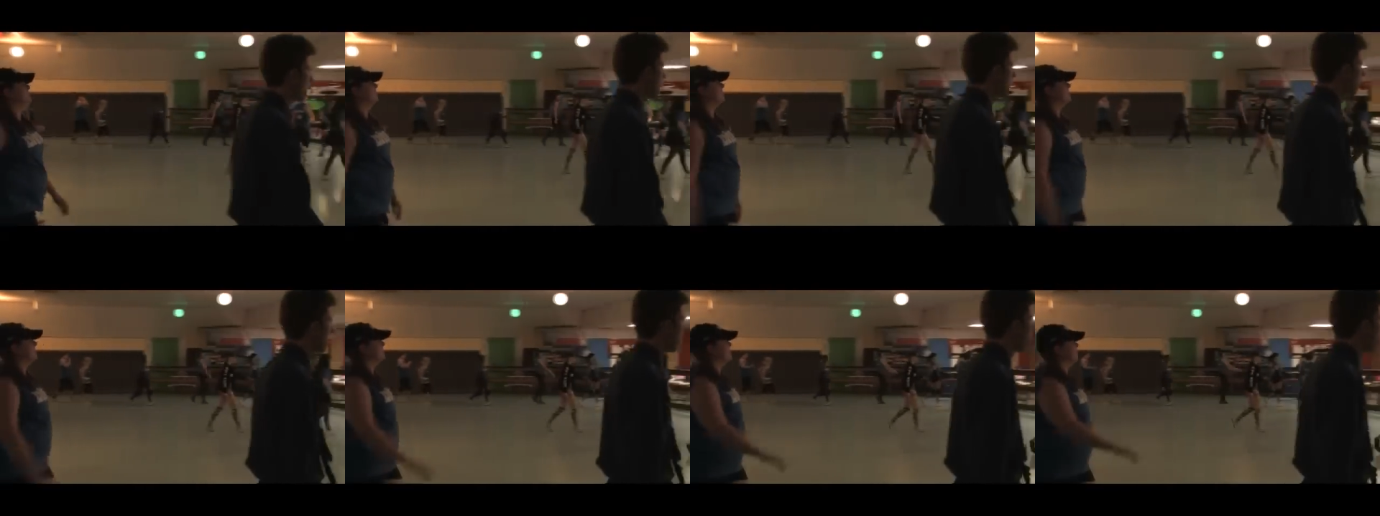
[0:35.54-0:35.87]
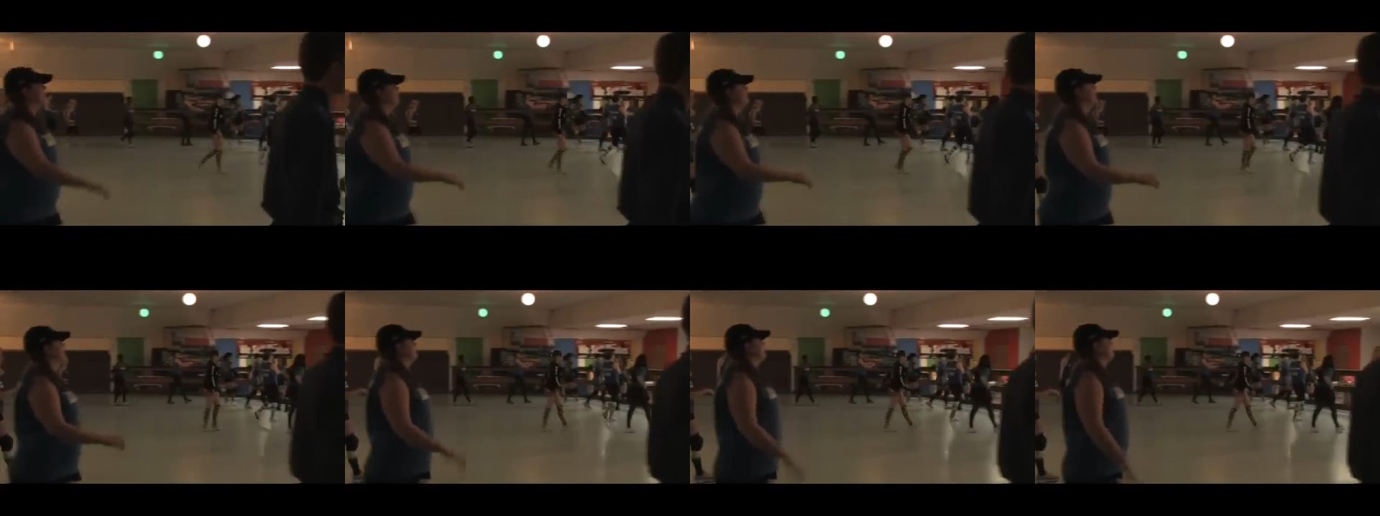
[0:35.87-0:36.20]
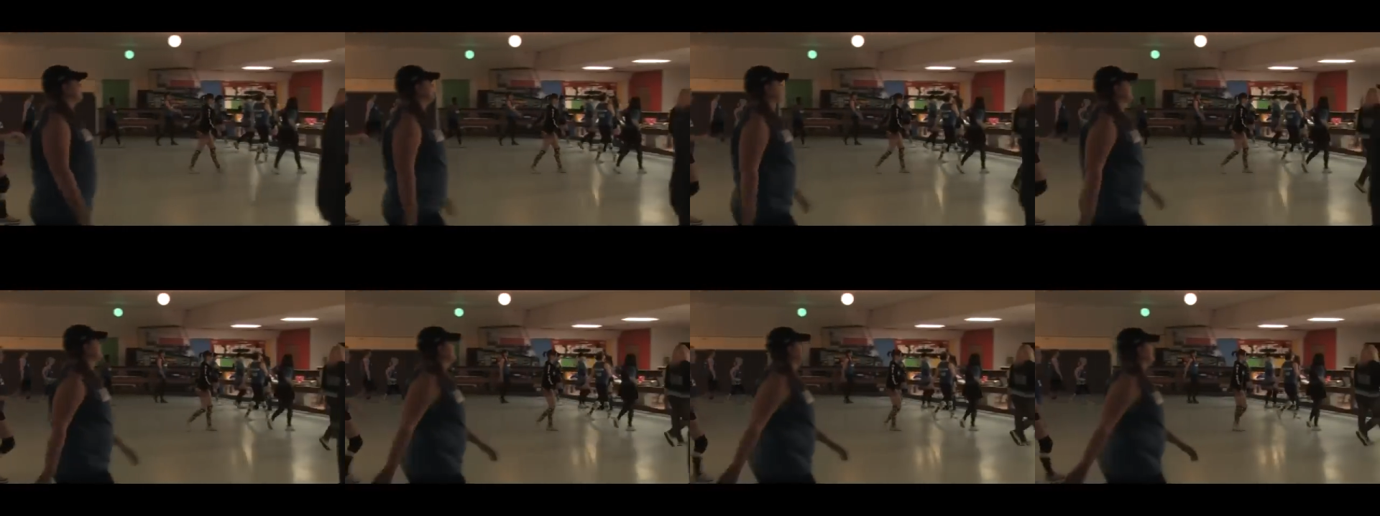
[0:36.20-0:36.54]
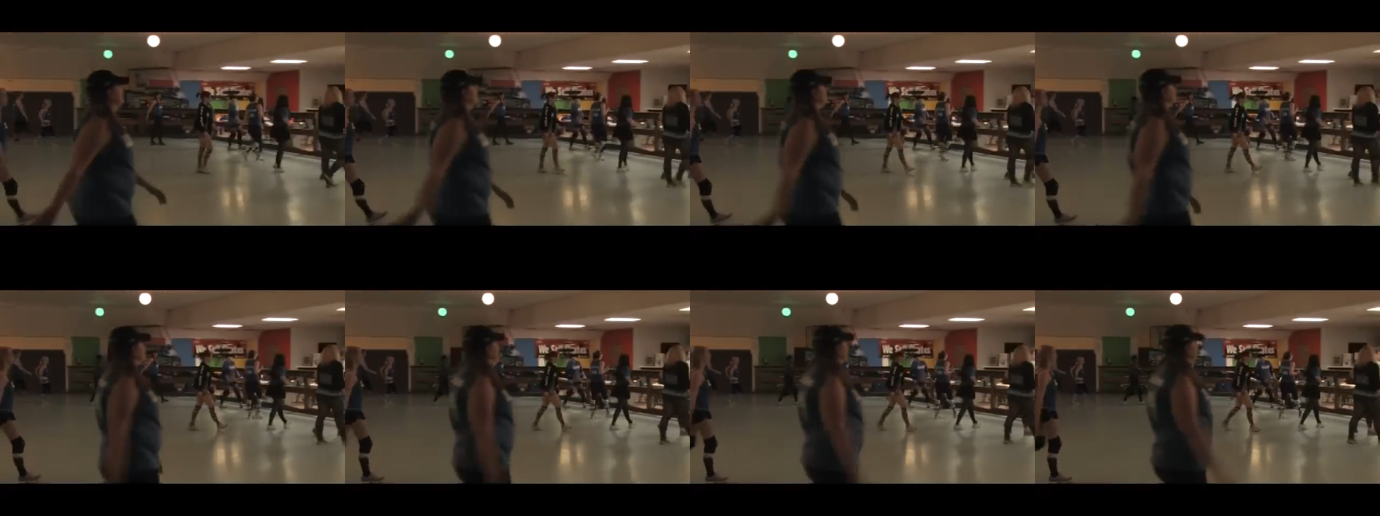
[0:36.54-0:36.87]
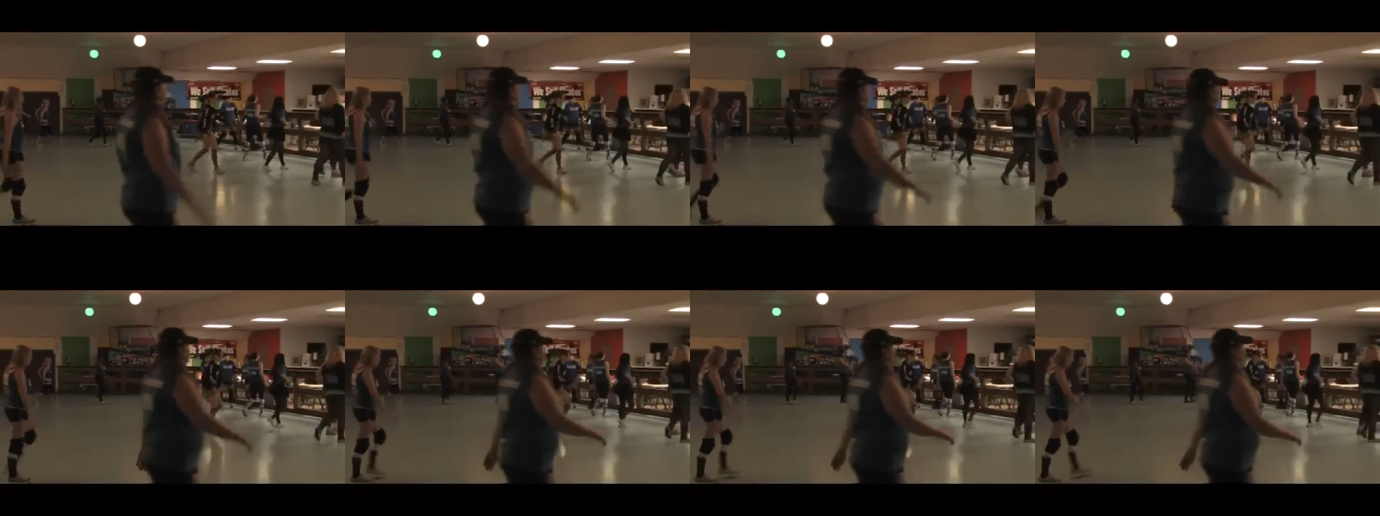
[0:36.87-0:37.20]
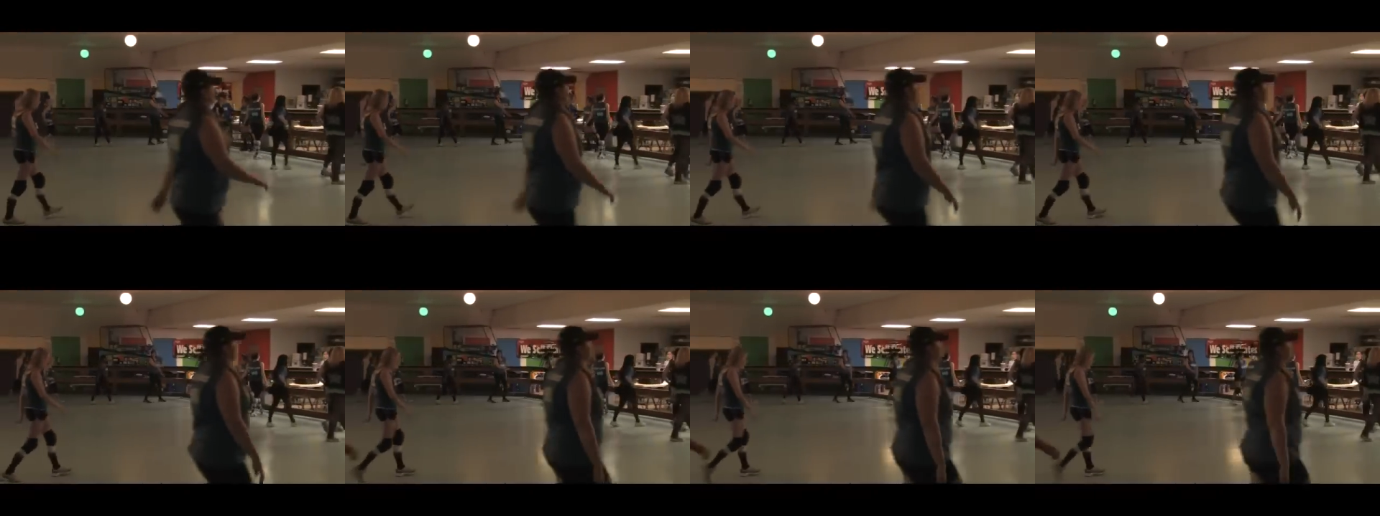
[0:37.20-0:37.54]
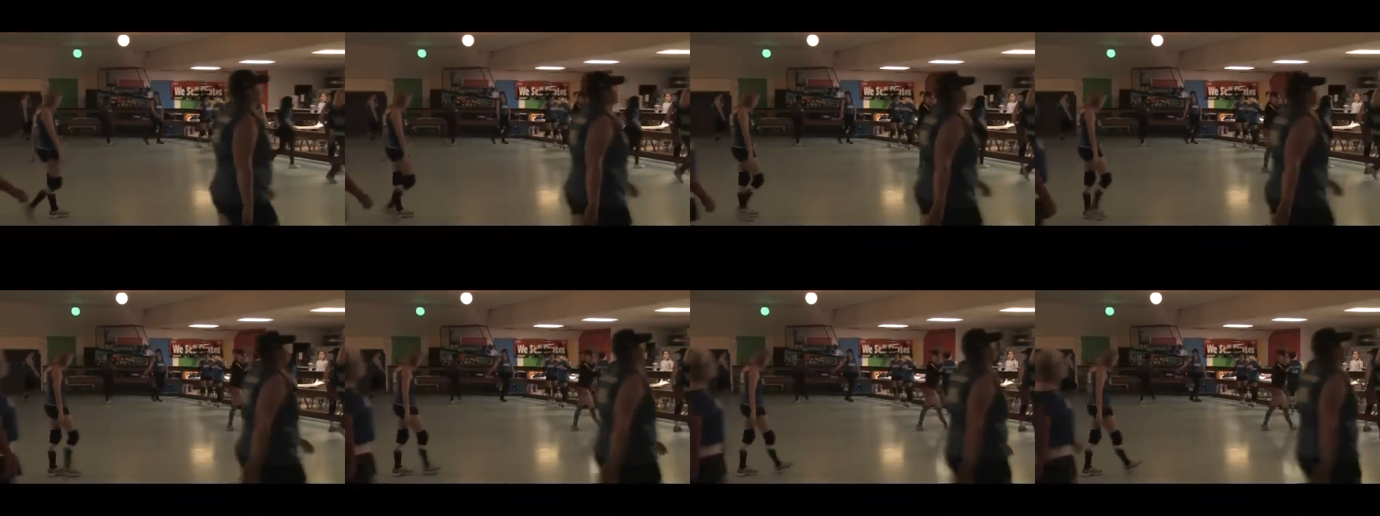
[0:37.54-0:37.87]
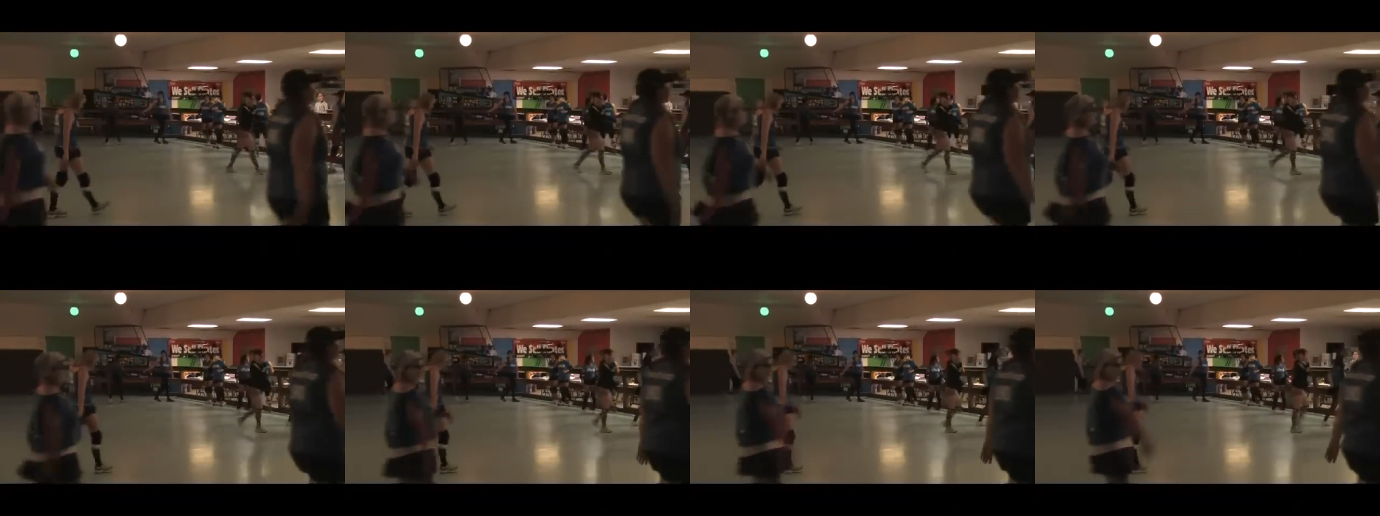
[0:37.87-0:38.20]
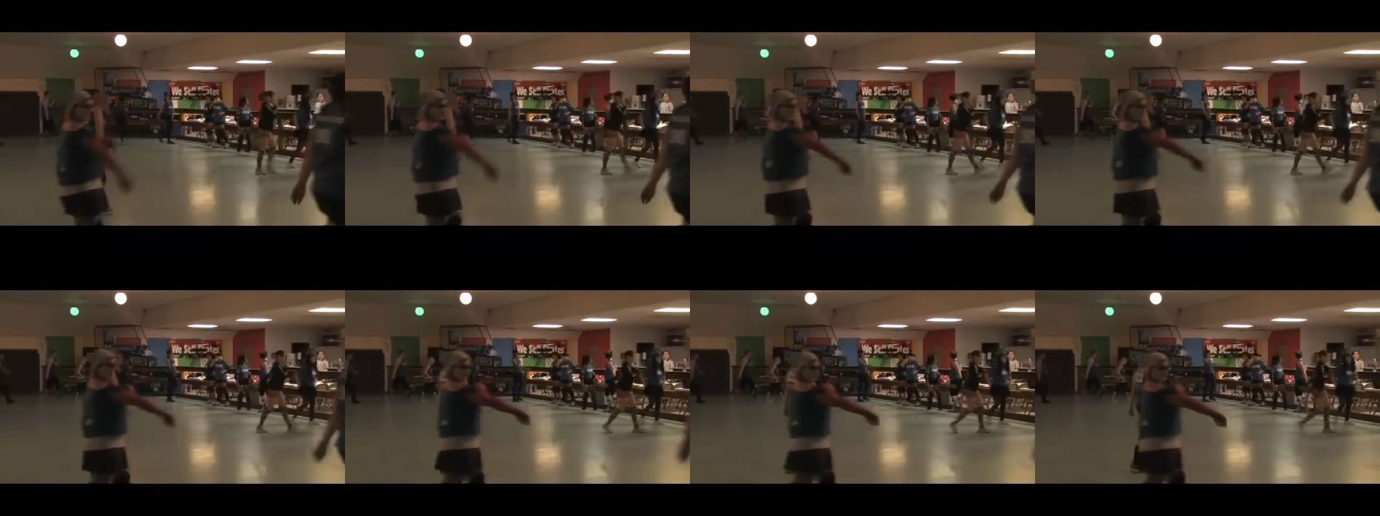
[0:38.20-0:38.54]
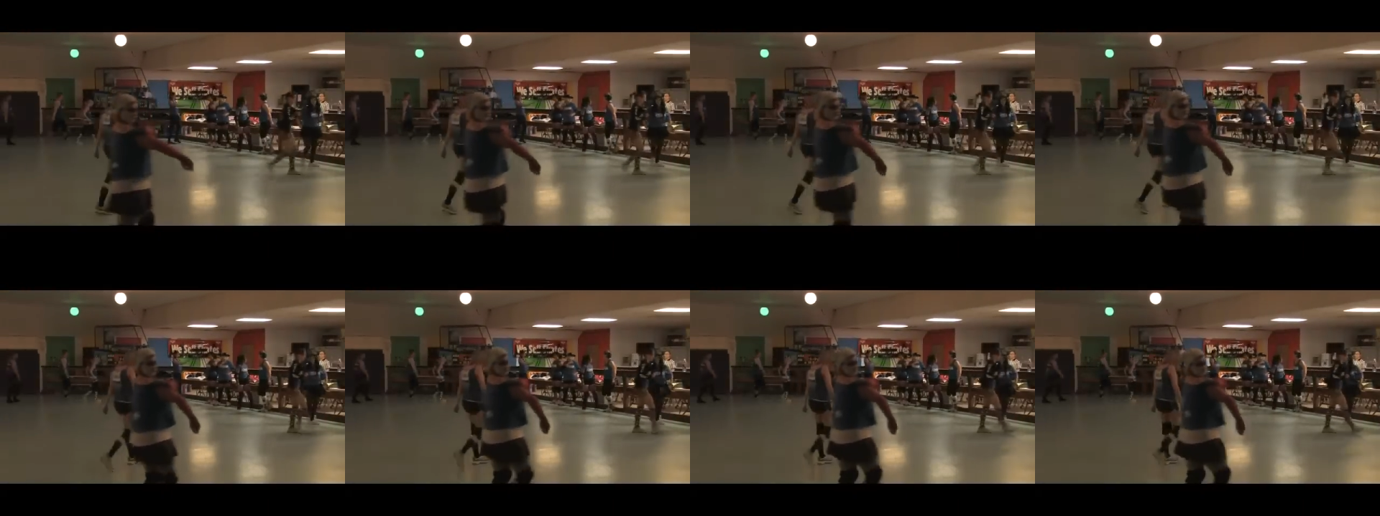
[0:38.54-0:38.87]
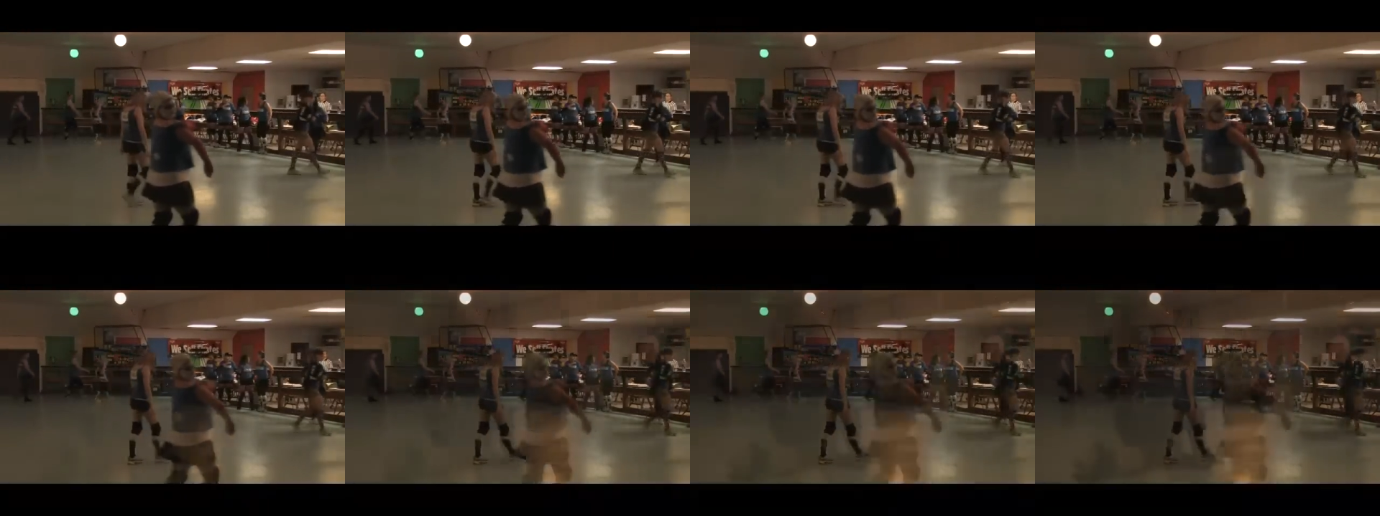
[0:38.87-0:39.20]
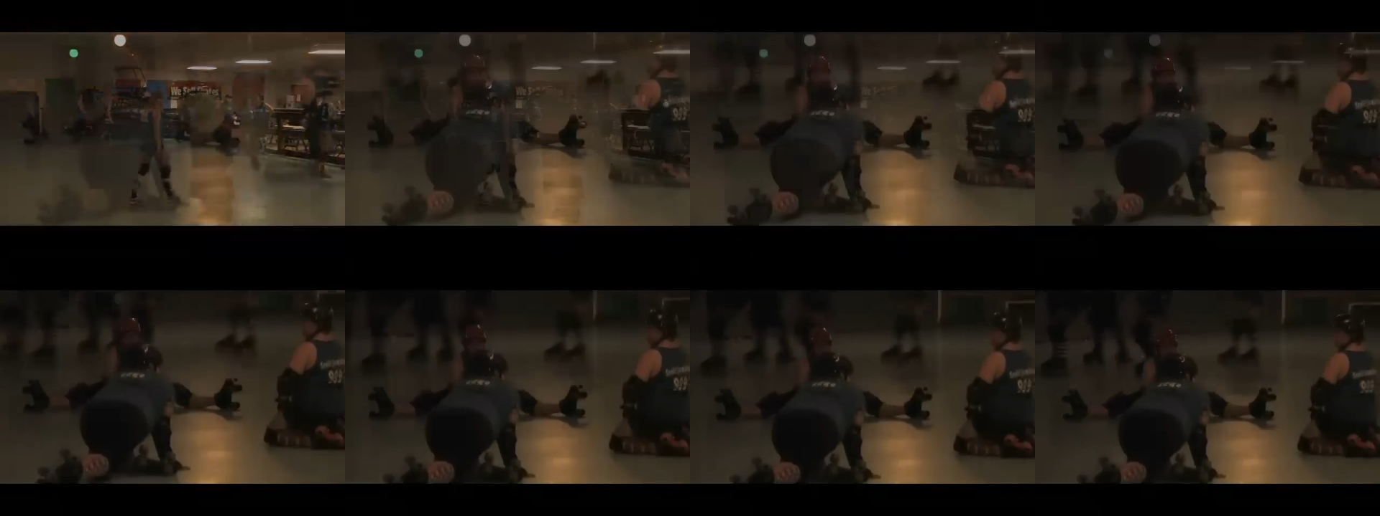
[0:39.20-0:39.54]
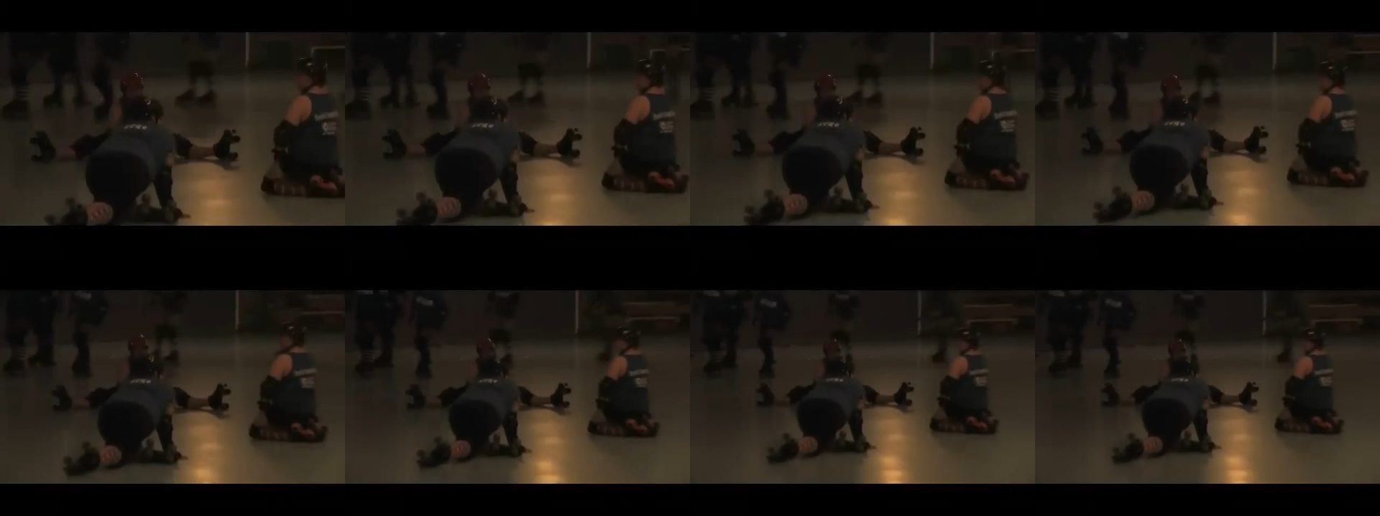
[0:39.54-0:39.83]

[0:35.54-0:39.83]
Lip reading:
Nobody's mouth can be seen.